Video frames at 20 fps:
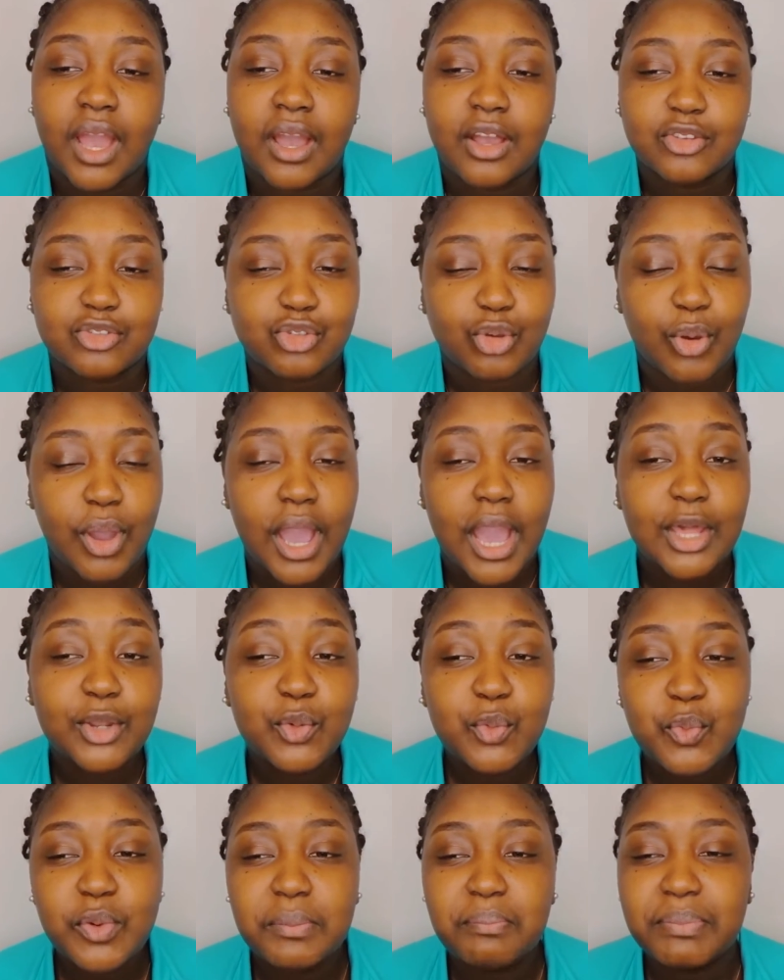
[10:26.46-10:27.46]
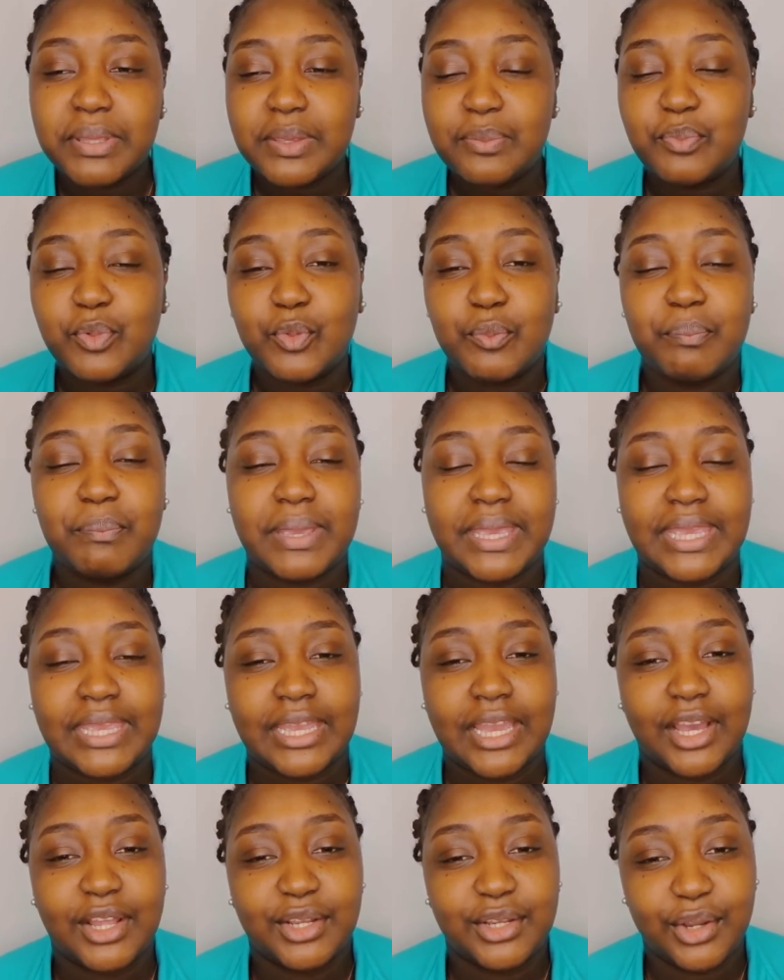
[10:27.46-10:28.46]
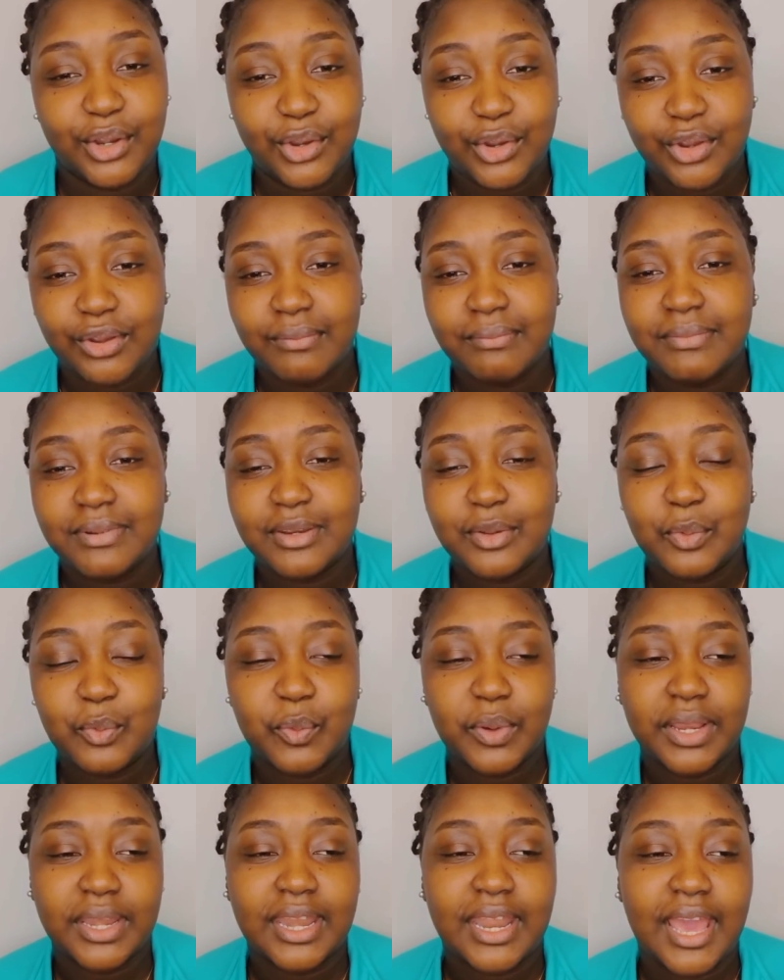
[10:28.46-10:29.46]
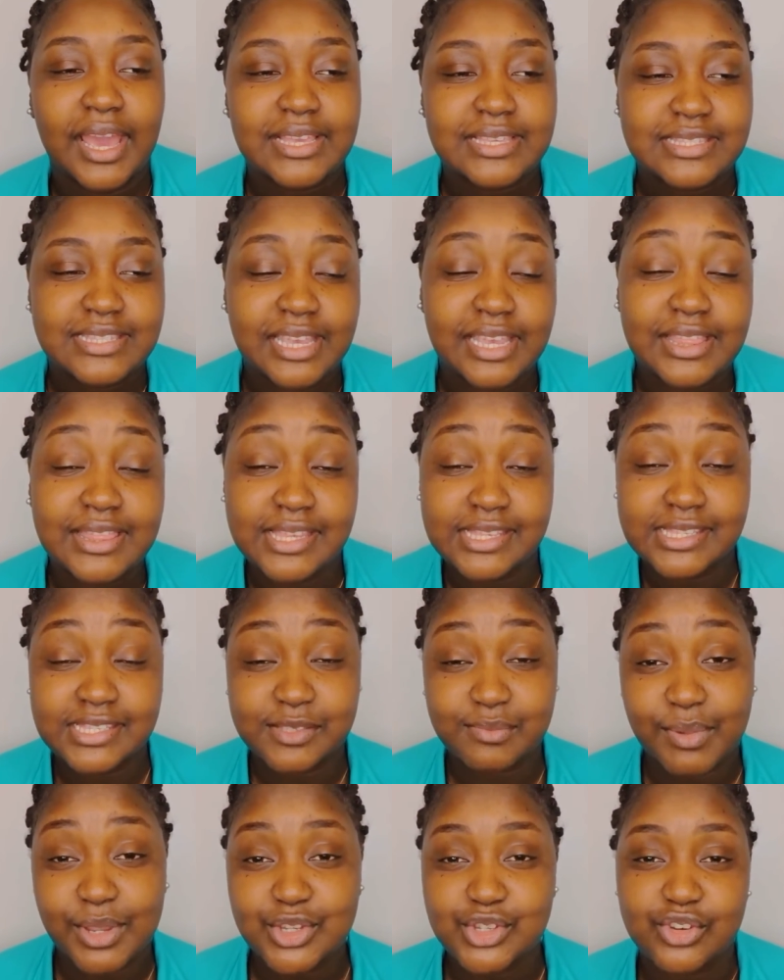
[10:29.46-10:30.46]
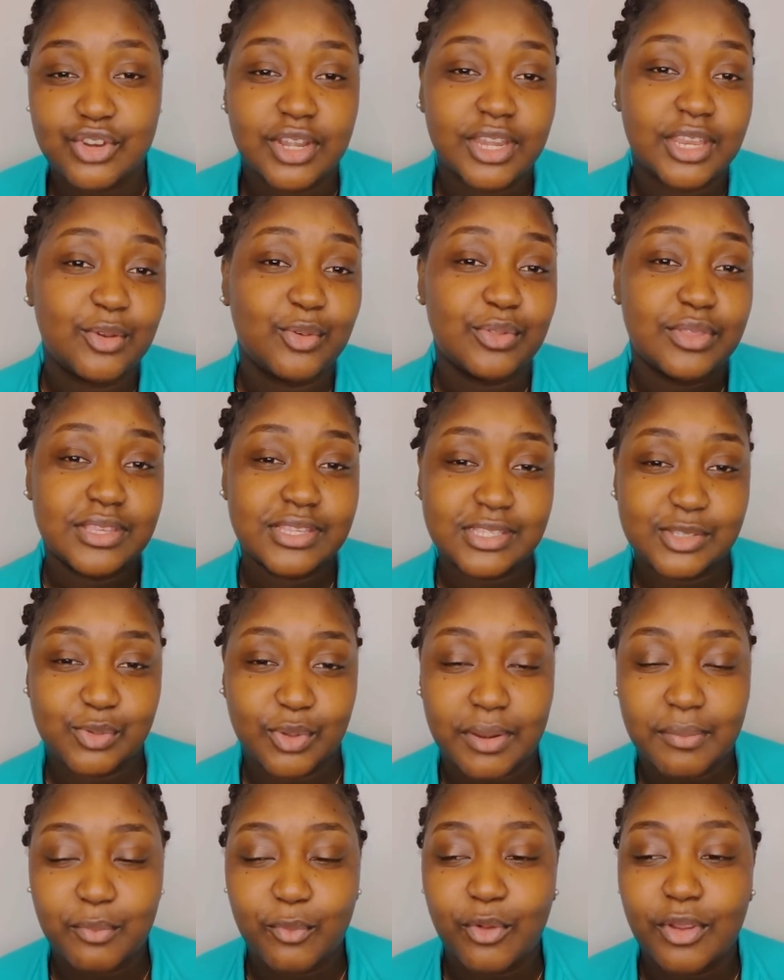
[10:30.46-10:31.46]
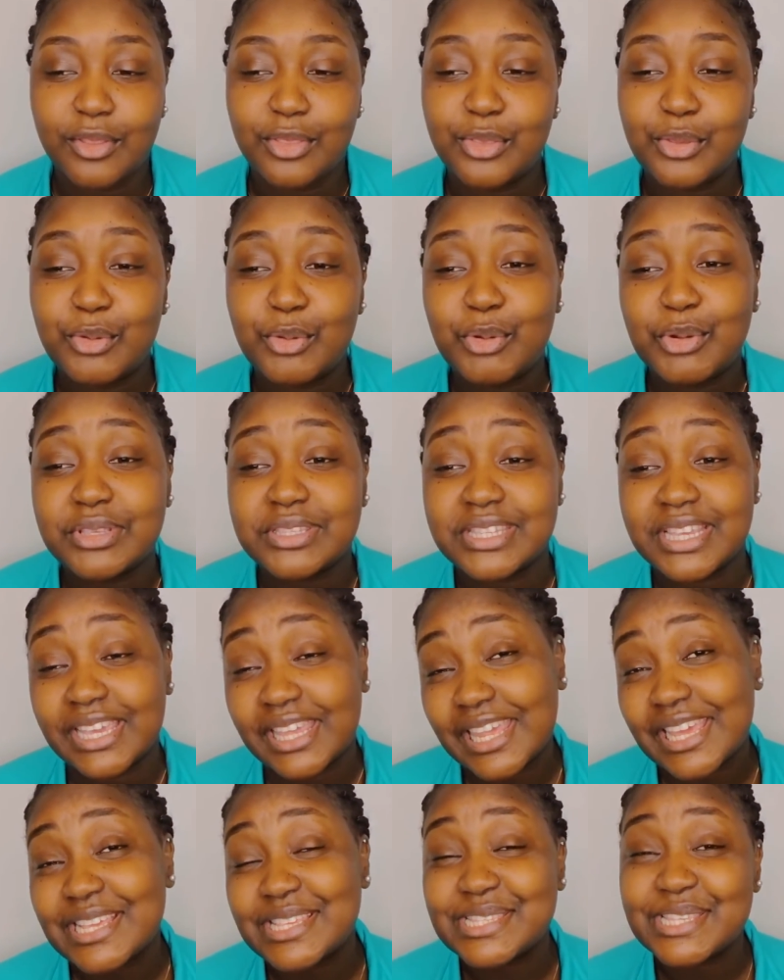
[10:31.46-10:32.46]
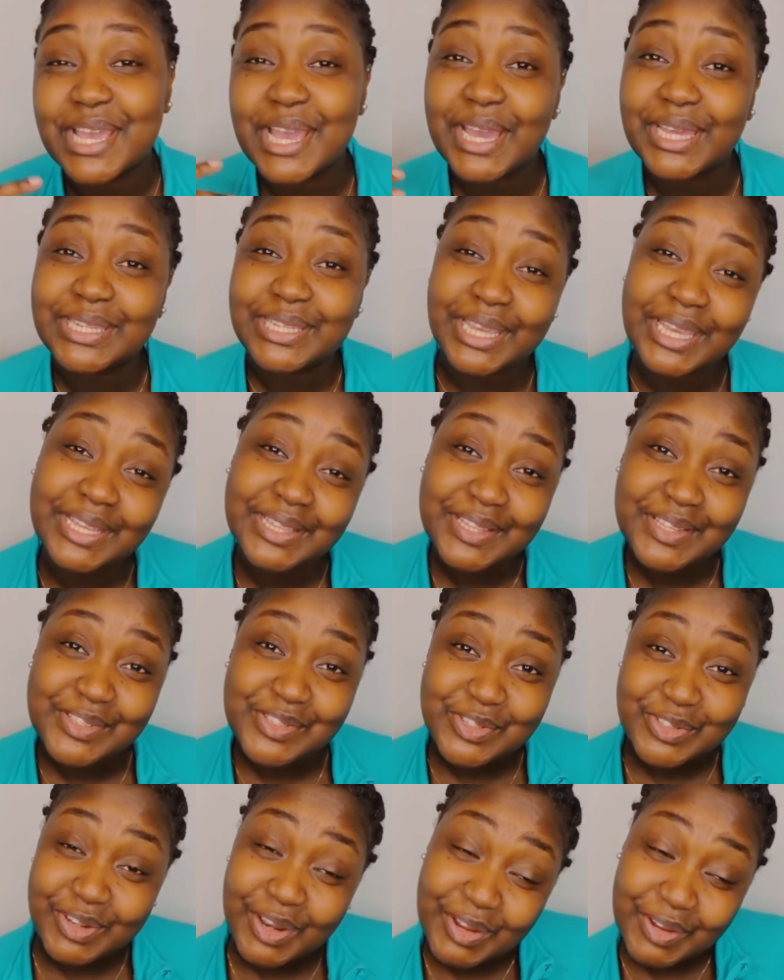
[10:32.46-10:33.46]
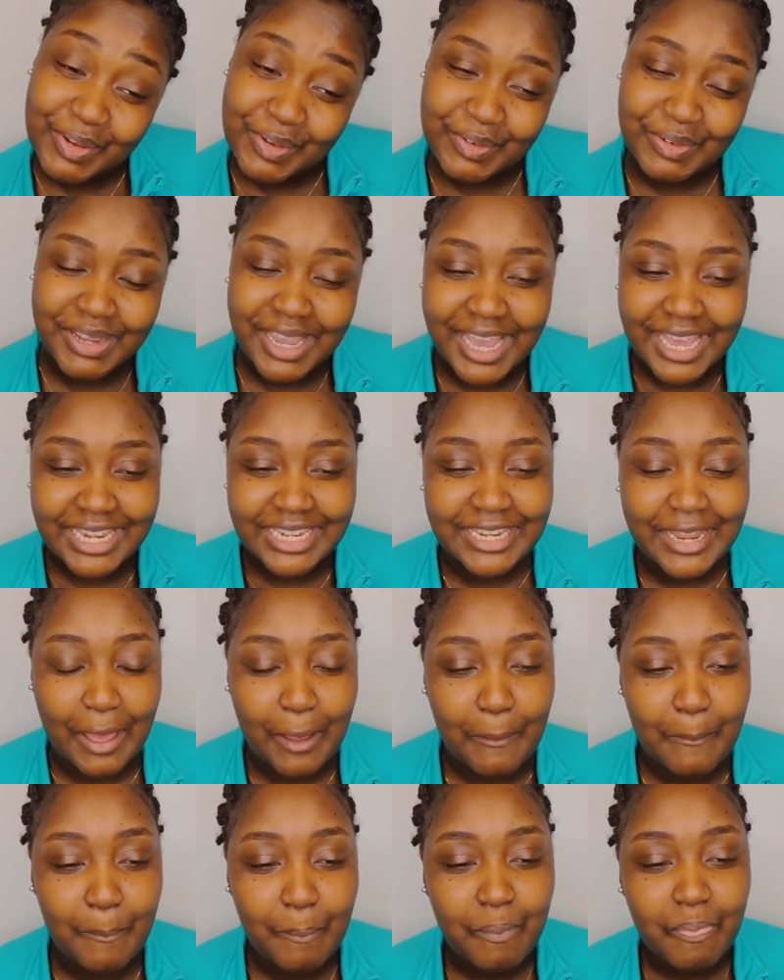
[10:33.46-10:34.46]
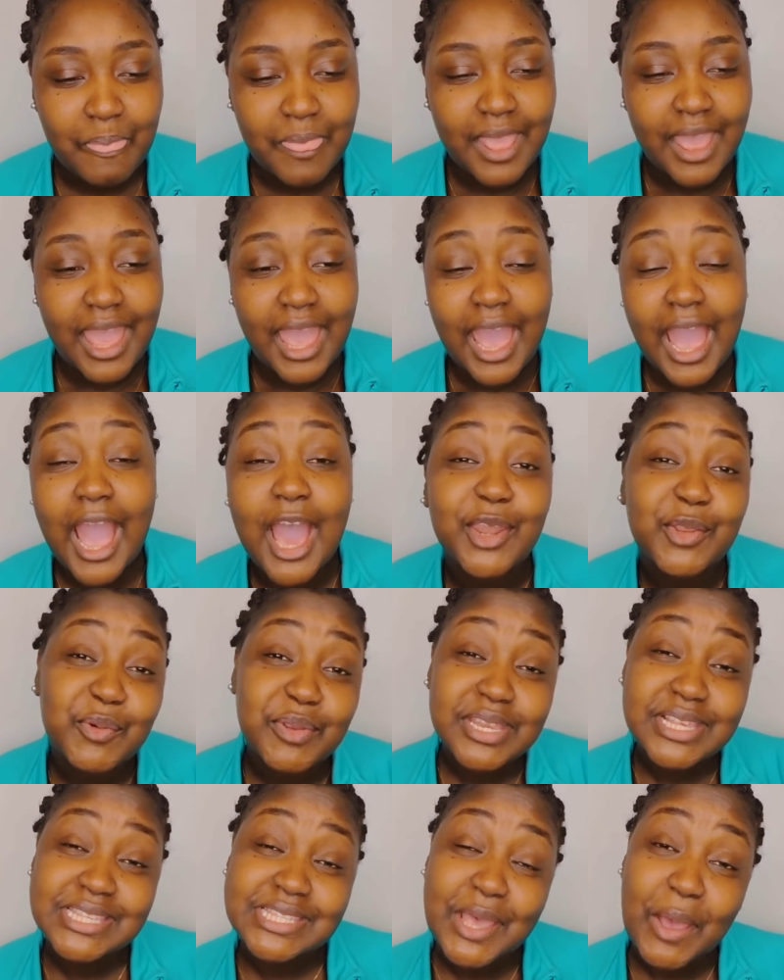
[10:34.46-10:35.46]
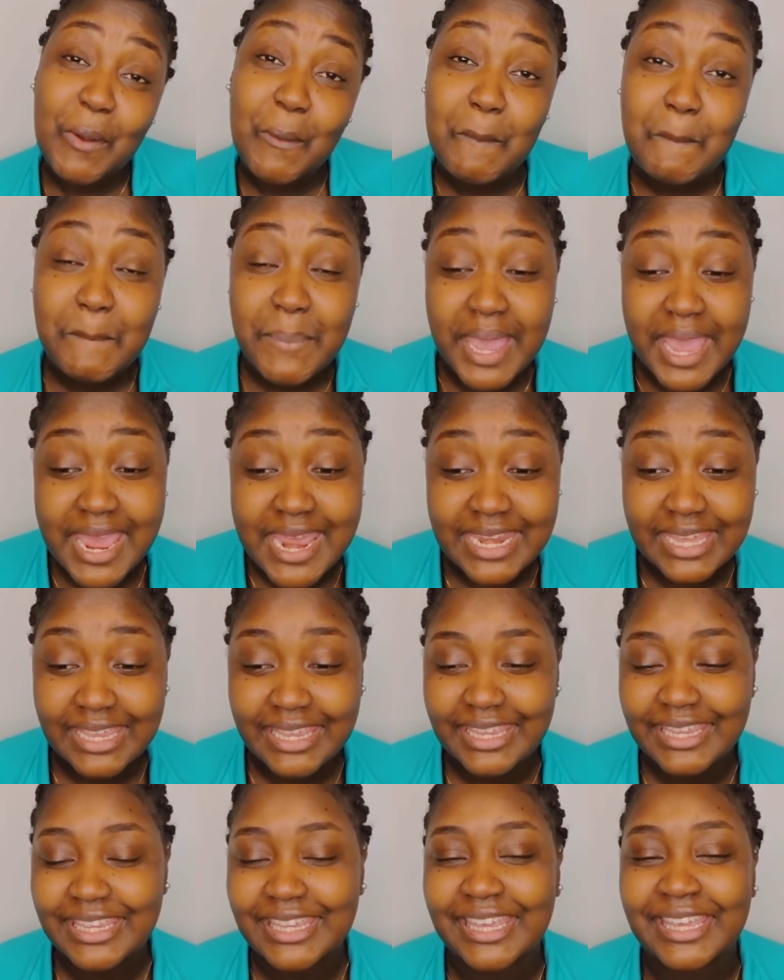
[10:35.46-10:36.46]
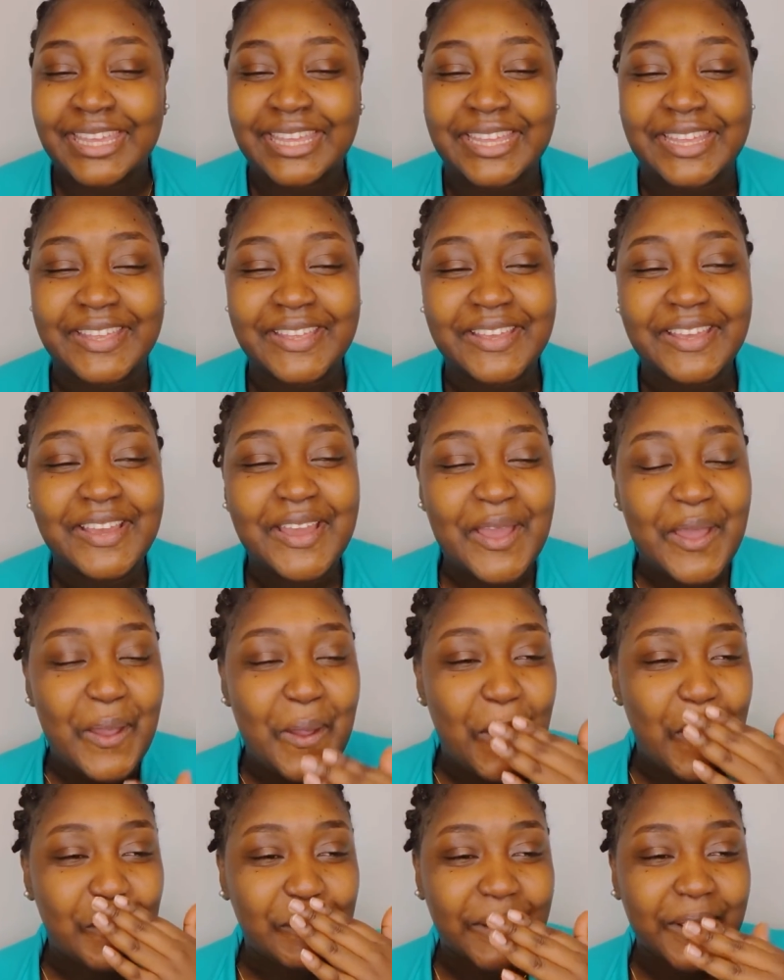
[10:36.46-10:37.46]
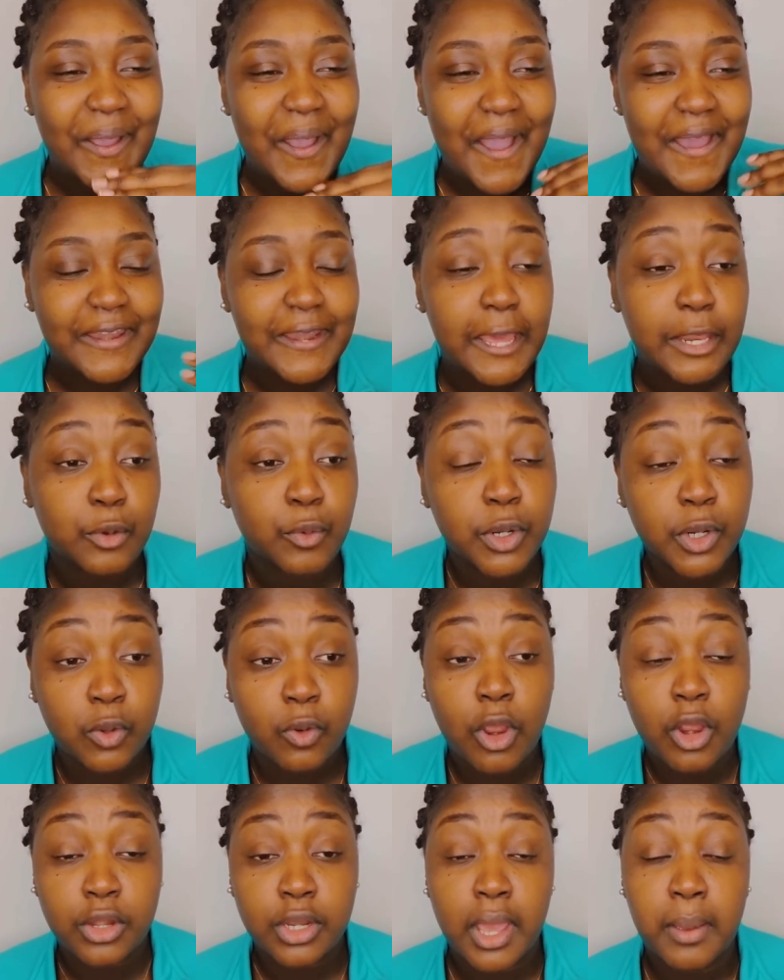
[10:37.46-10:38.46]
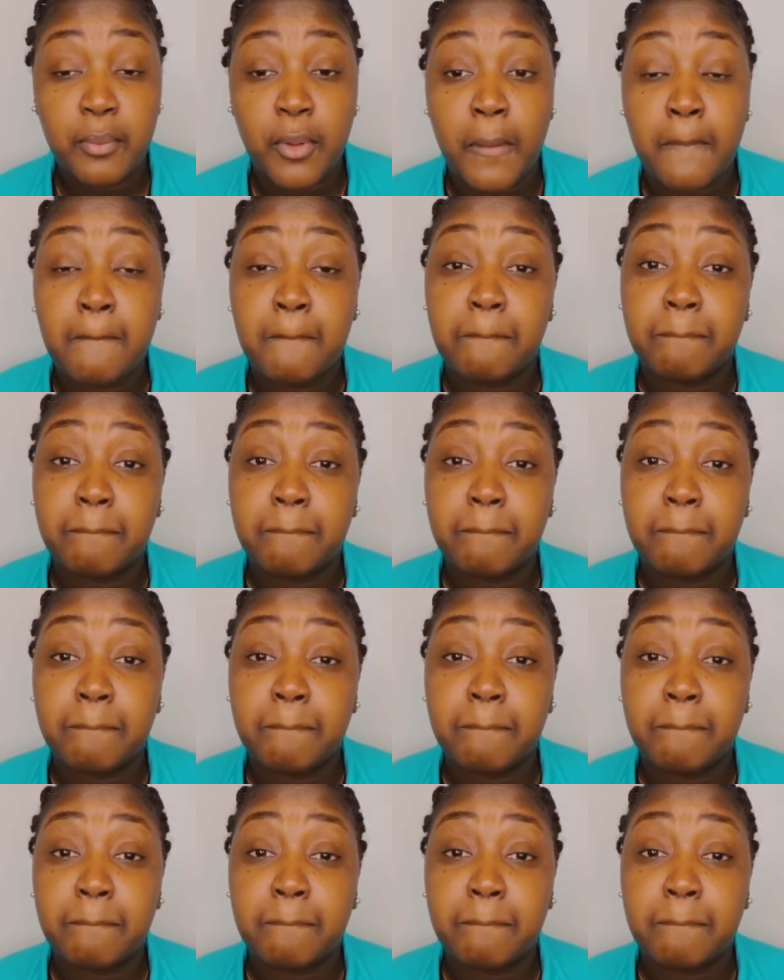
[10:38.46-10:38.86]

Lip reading: So I don't want people being alarmed when I say this is my journey or this is what I'm going through, because it is a daily struggle, and I don't want to sound petty. Oh my god, I don't want to cry on camera.